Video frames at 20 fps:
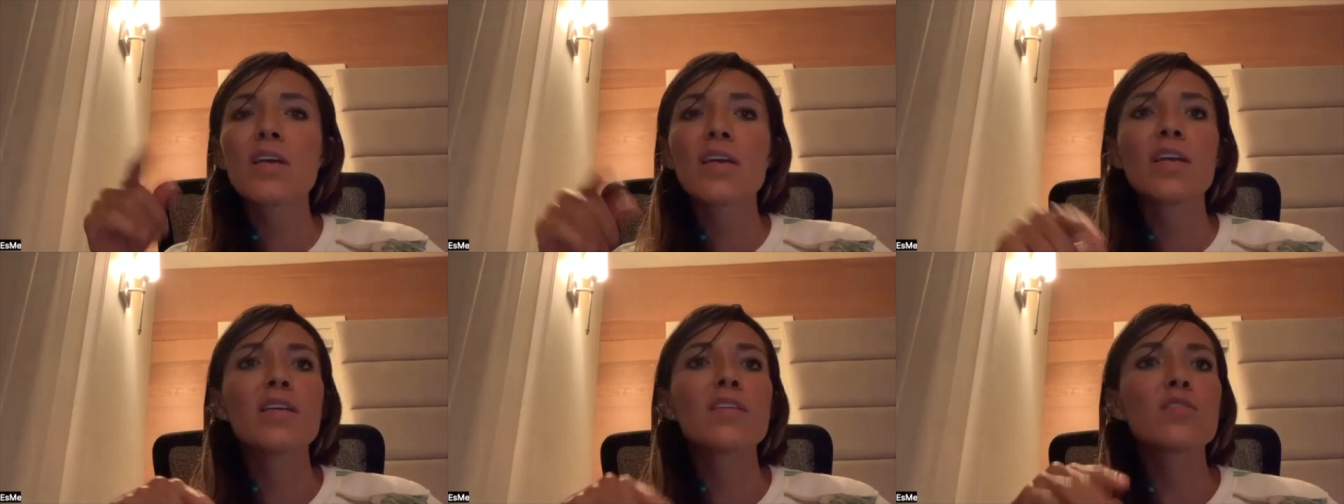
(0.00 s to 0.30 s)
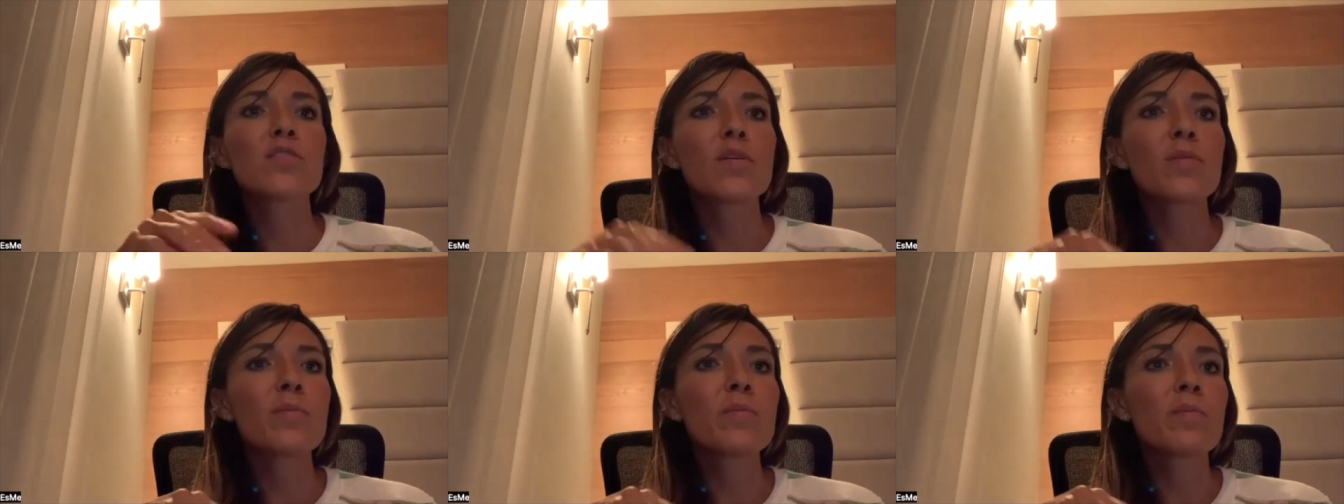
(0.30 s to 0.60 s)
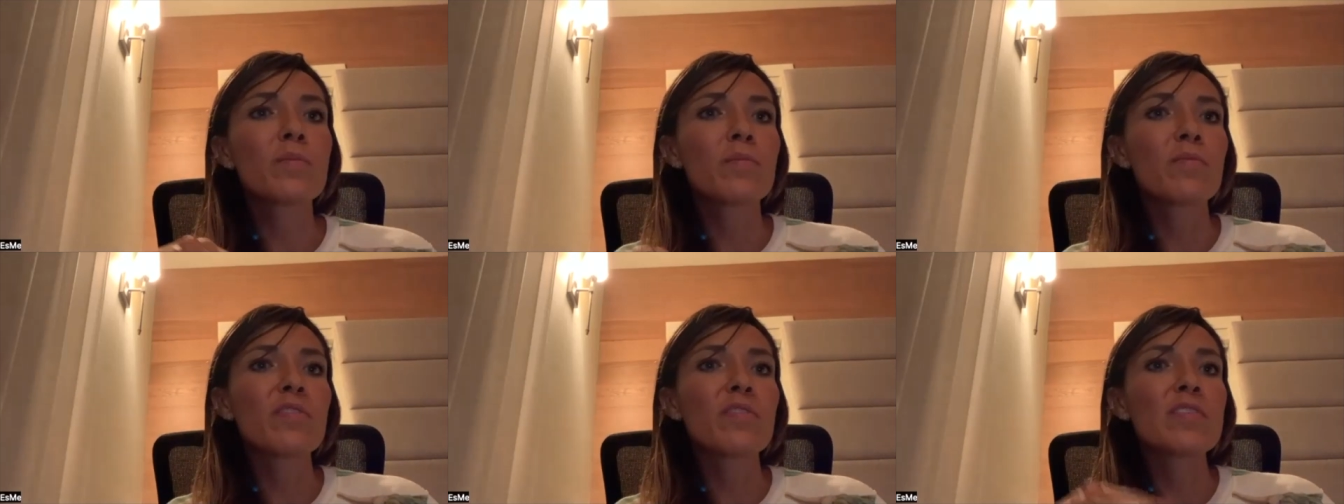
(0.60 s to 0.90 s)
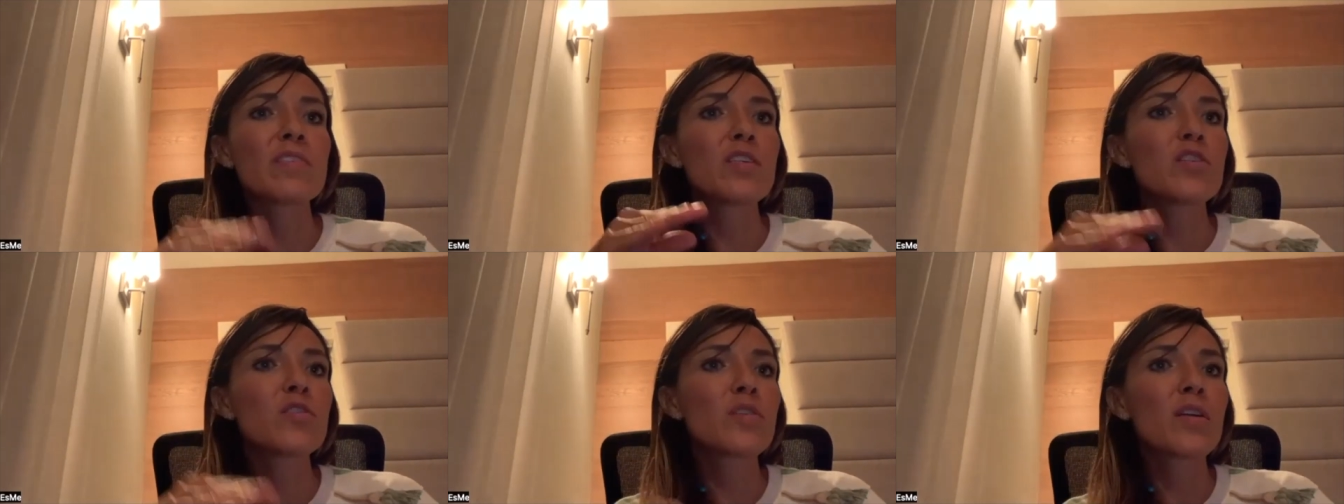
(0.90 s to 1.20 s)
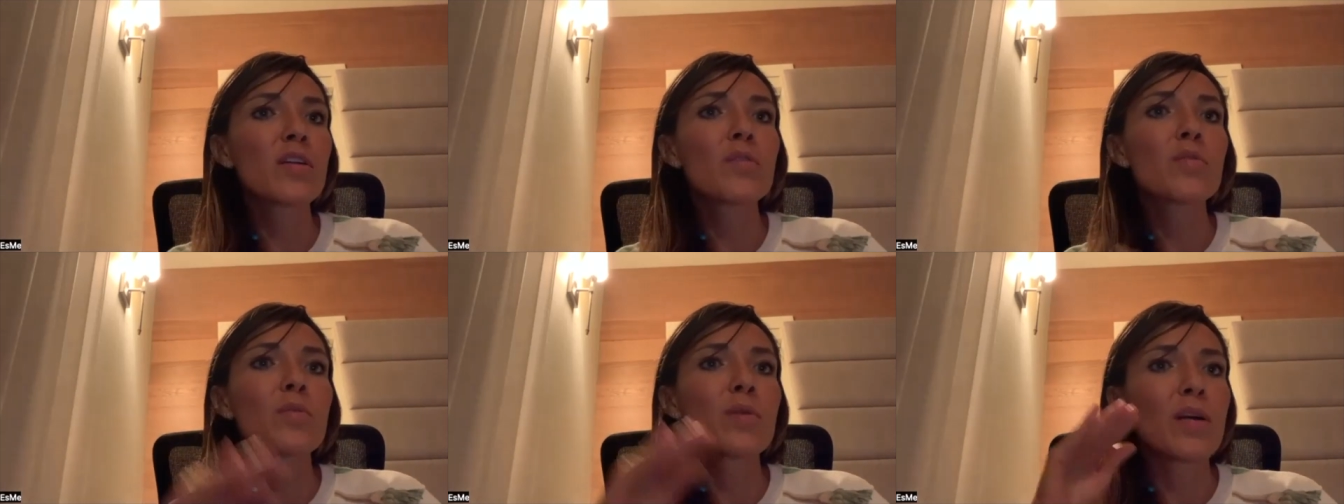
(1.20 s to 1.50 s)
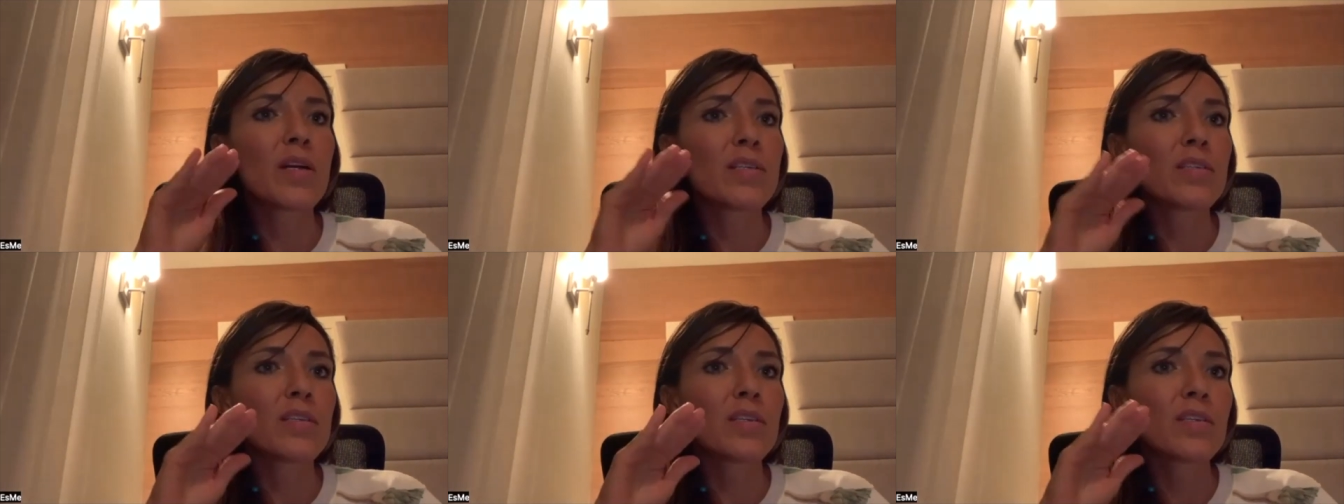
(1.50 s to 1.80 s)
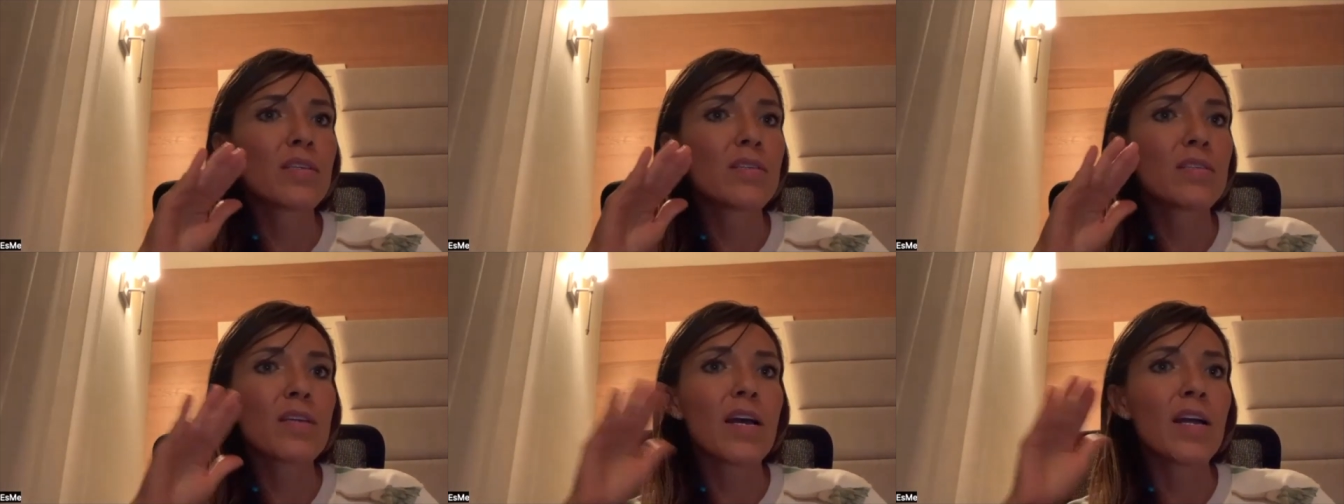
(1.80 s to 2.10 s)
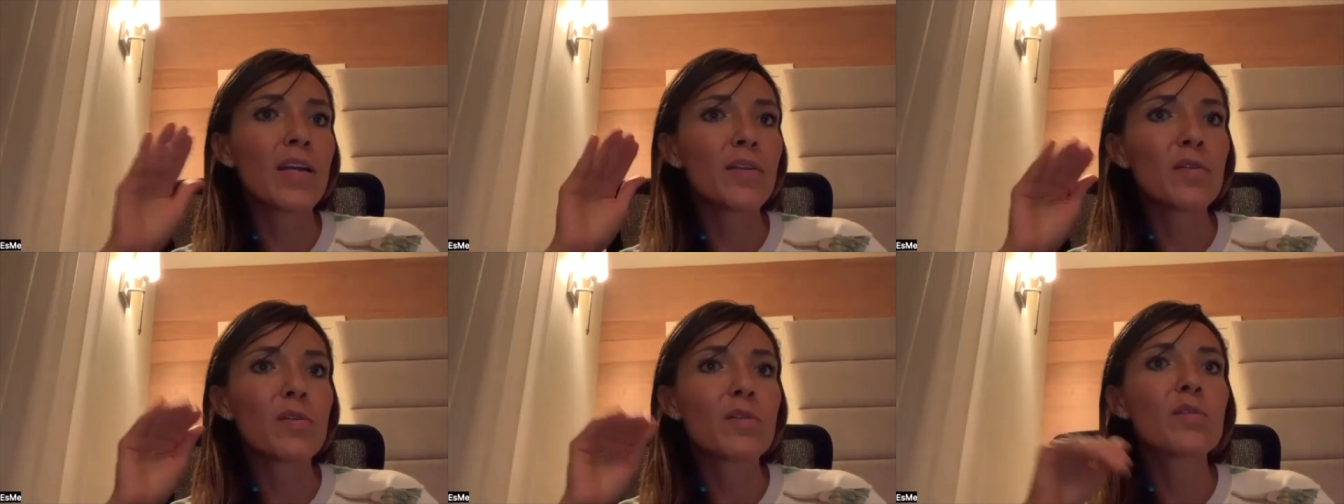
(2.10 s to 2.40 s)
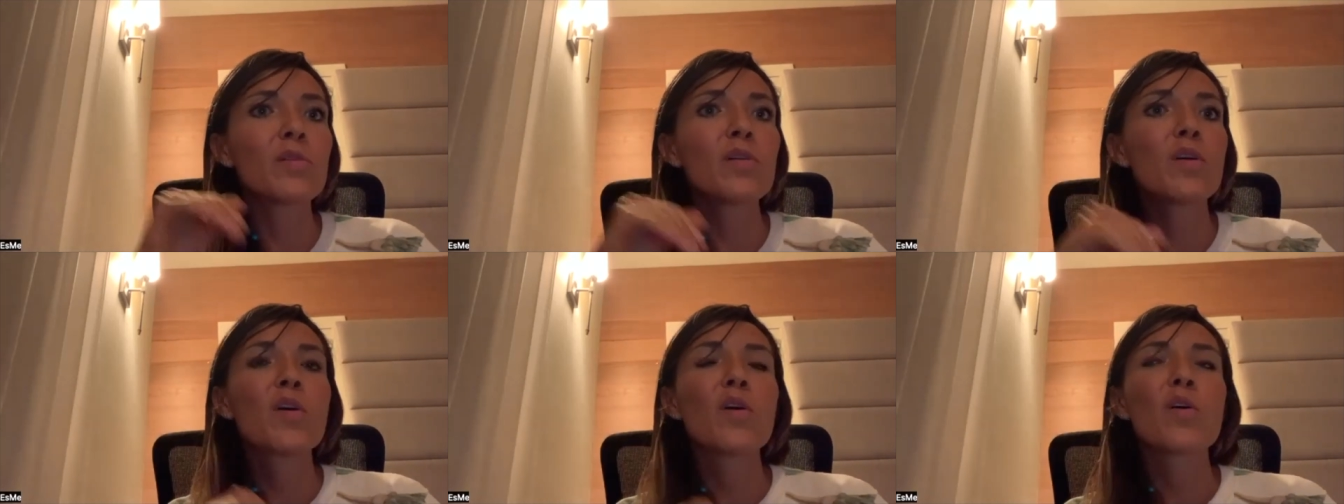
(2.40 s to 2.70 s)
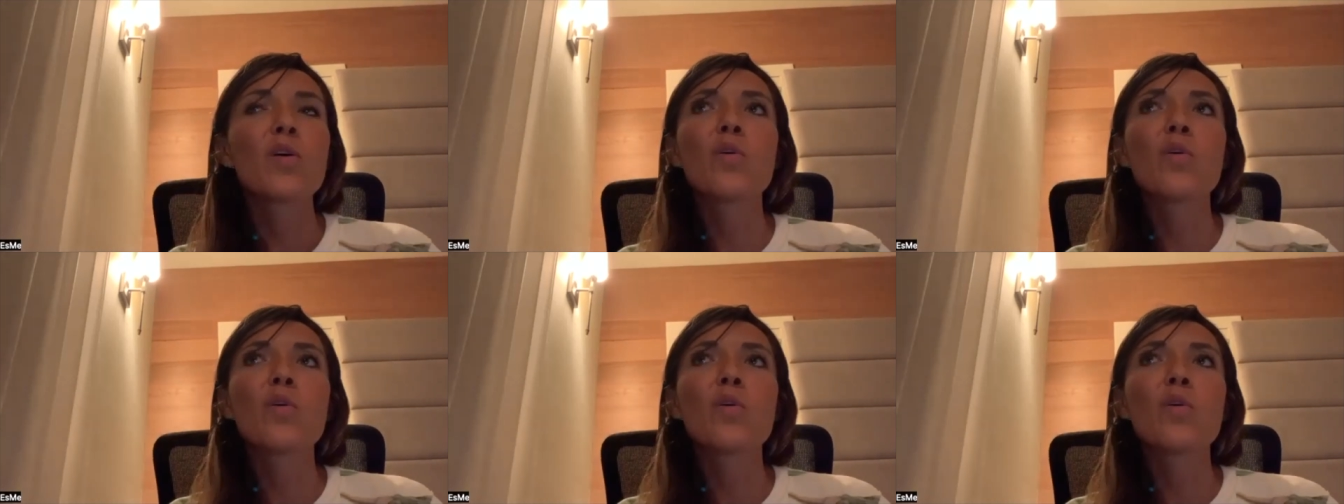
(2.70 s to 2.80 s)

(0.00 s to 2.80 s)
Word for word: in some physician who has a title